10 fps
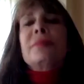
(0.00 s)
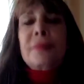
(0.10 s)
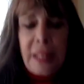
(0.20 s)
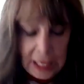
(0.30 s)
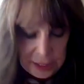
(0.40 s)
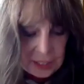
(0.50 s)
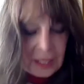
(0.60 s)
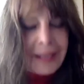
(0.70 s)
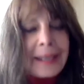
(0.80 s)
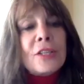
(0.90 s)
Yes.
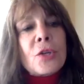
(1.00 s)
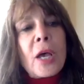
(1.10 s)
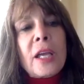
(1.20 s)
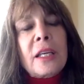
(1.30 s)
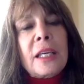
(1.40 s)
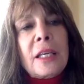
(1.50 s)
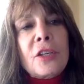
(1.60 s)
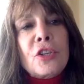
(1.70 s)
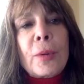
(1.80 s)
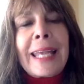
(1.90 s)
So I, he,
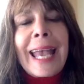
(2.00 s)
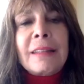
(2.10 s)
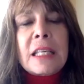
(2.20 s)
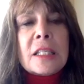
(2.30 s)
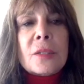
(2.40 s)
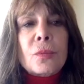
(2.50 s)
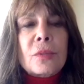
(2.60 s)
you know, he had this.